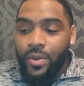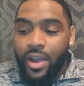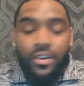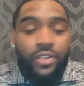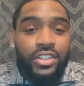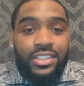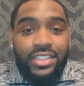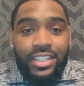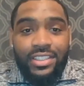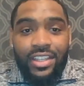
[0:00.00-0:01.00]
We have over
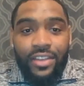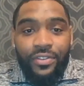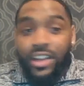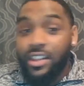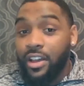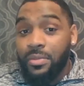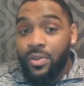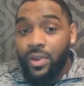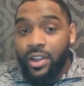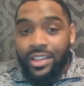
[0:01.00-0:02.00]
60 different
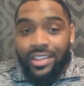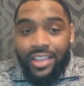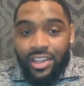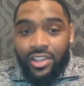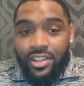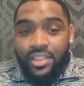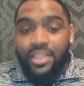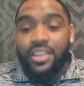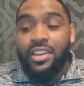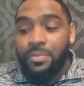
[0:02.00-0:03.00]
clubs and organizations